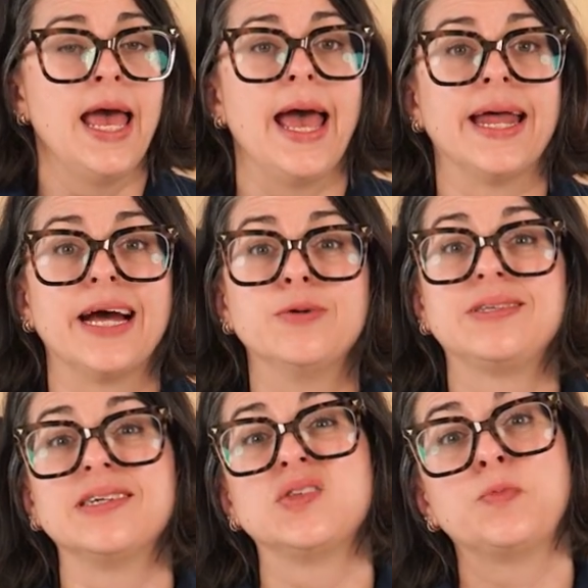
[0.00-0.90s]
And I would
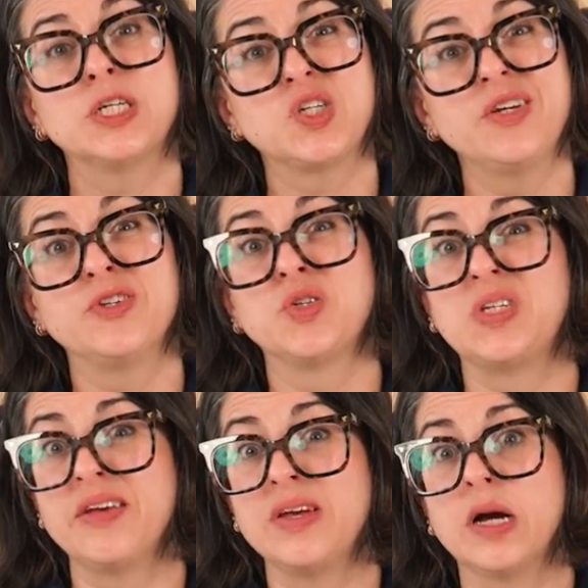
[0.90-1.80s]
say, especially if you're
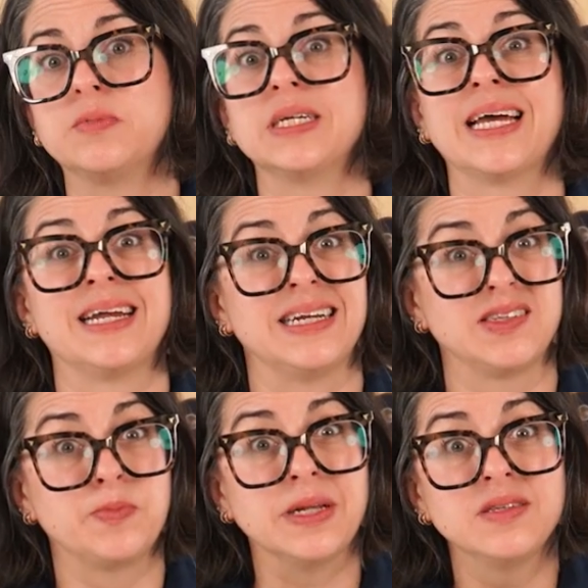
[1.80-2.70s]
saving up to get an
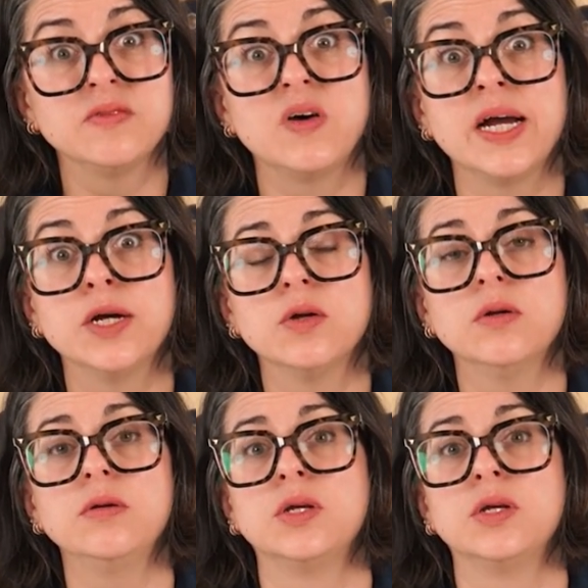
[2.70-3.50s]
expensive iron,